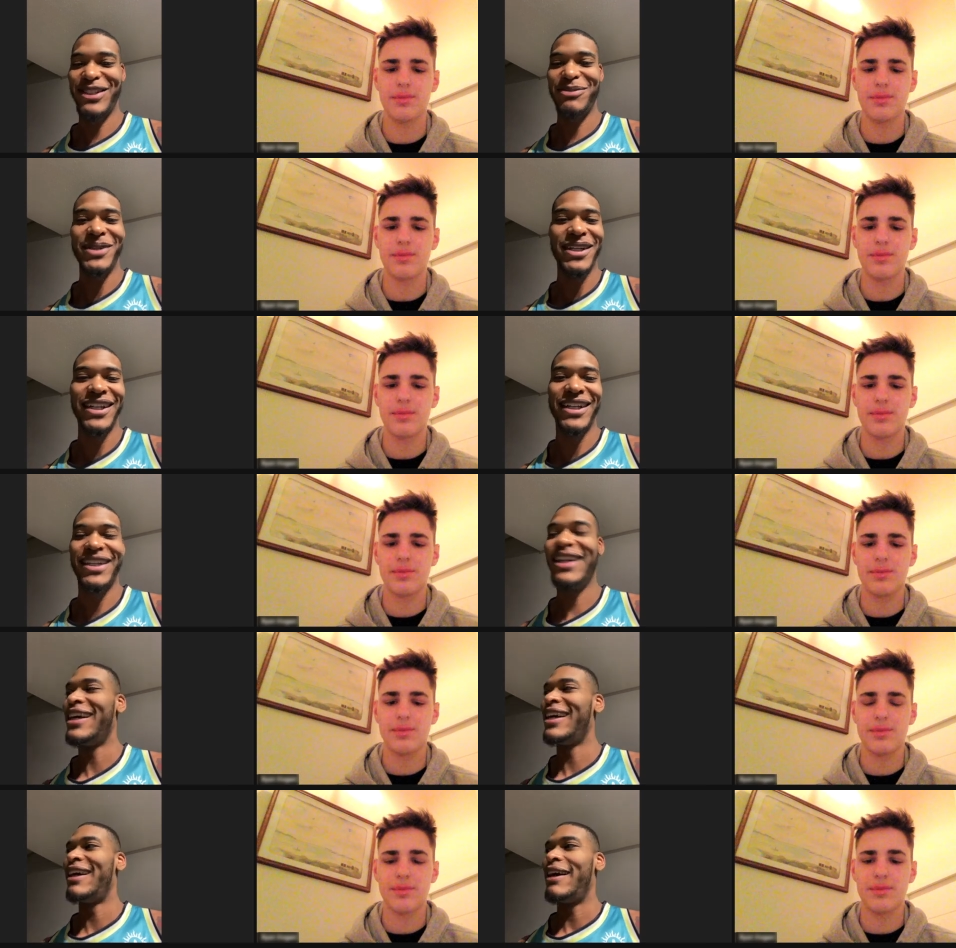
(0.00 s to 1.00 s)
Speaker 1: as me. And
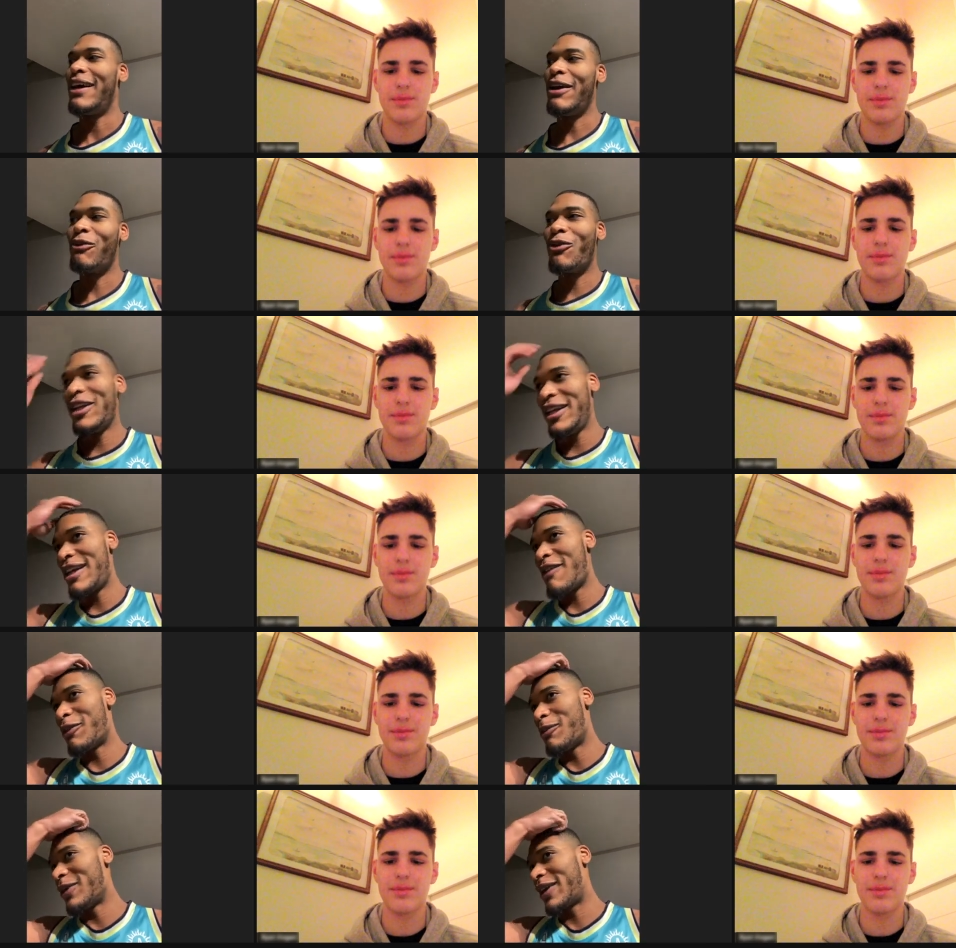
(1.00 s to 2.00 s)
it really
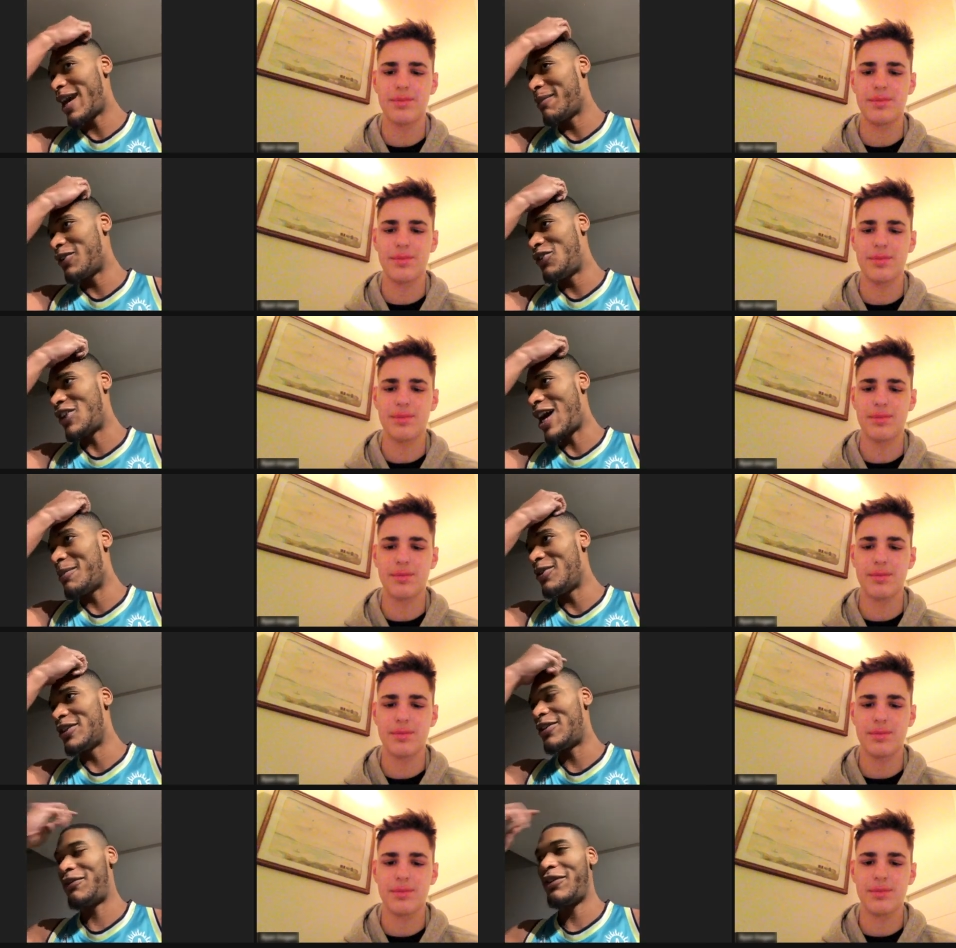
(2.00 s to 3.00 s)
never became a job. It
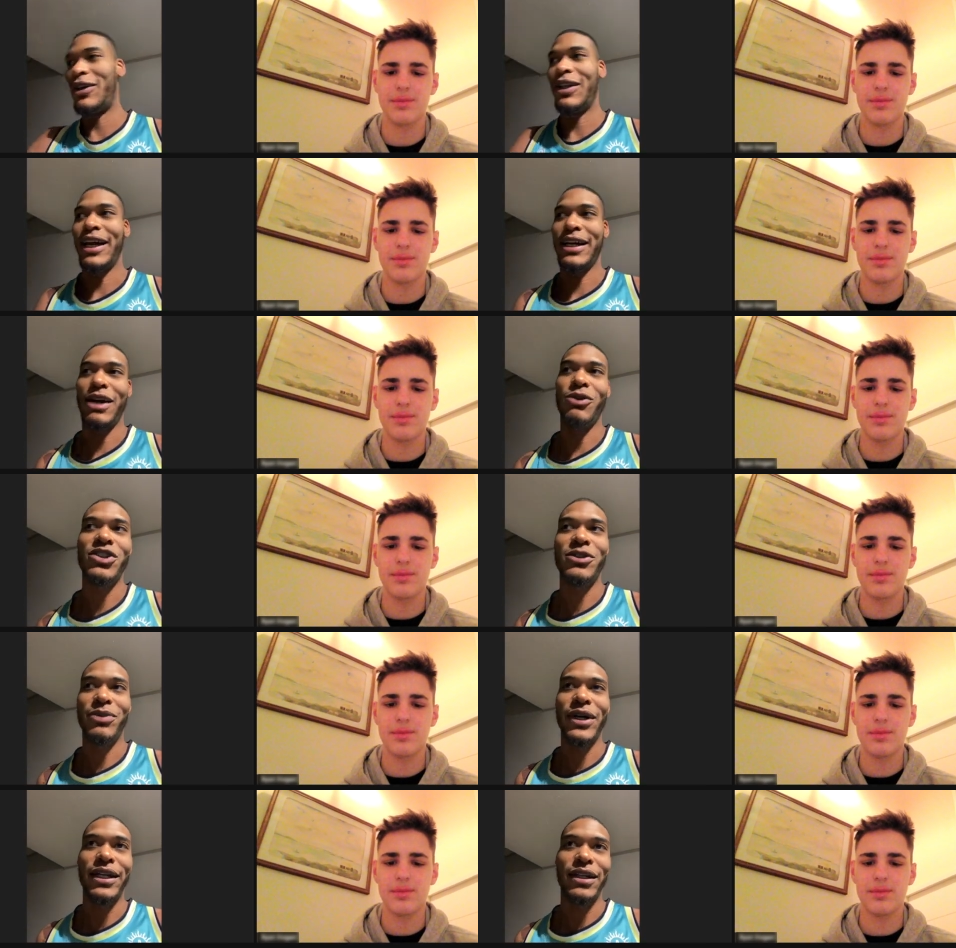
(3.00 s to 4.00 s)
just felt like I was
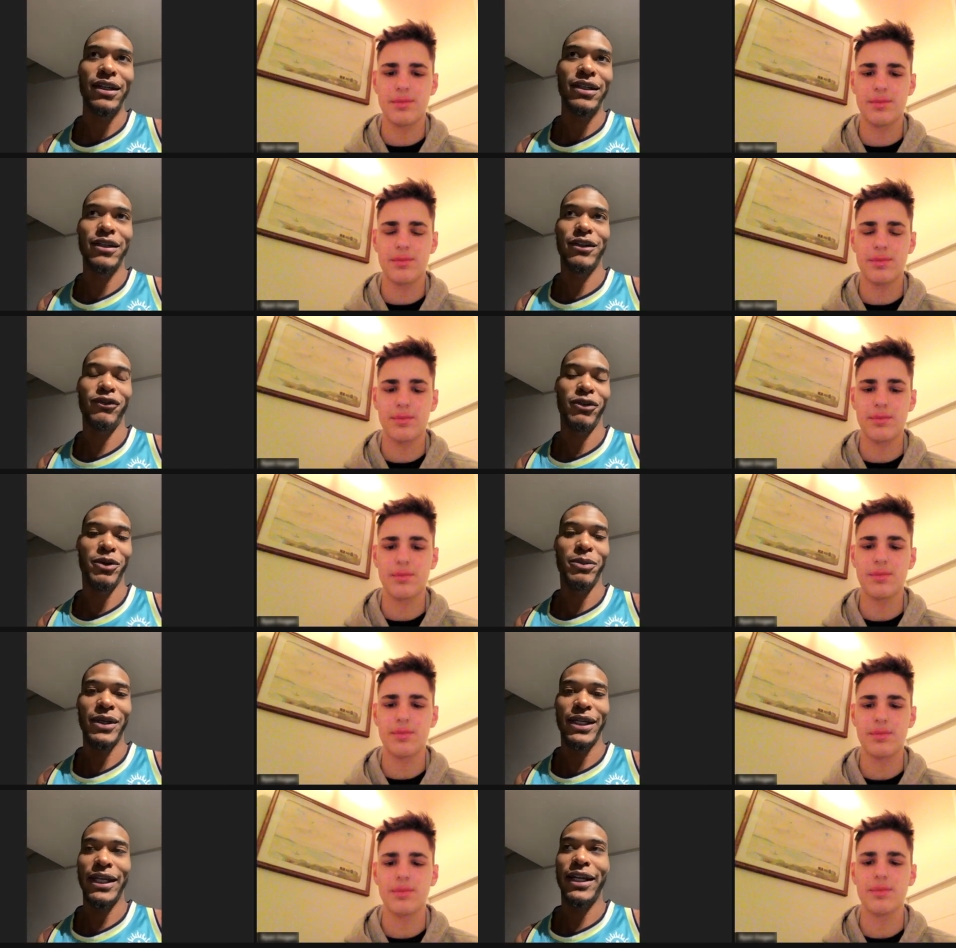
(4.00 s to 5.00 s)
spreading love from the
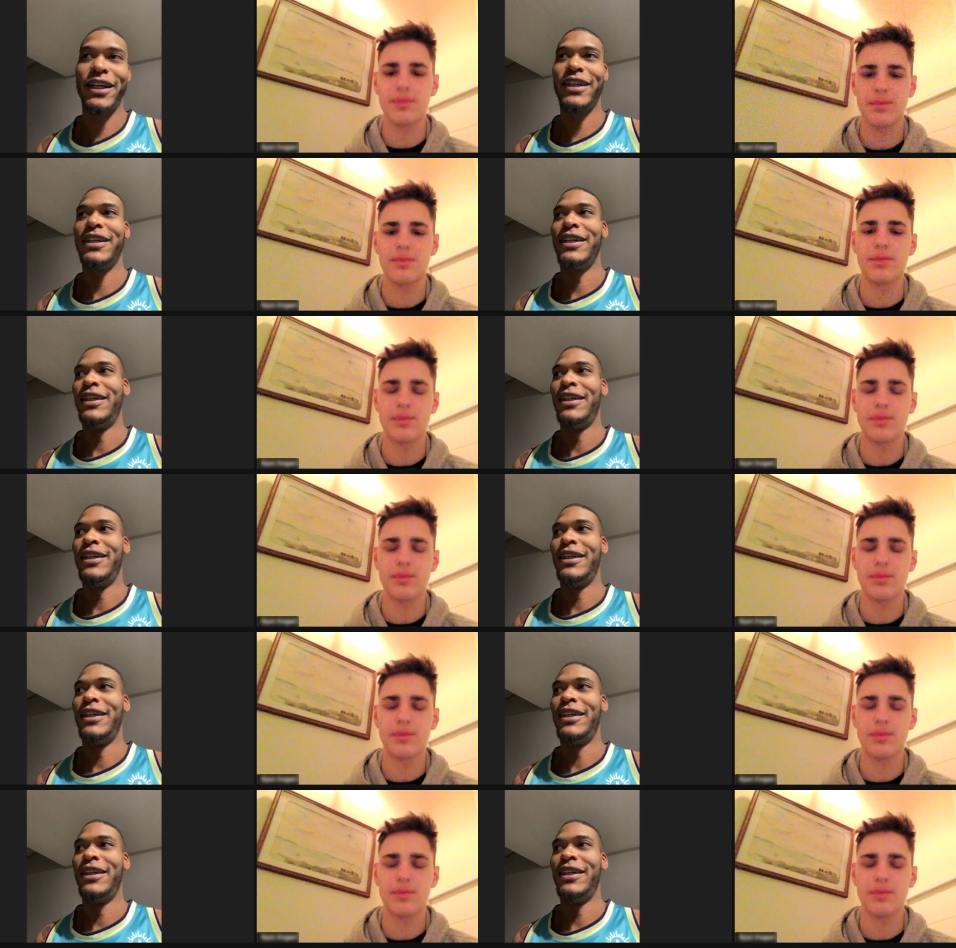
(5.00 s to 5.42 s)
beginning.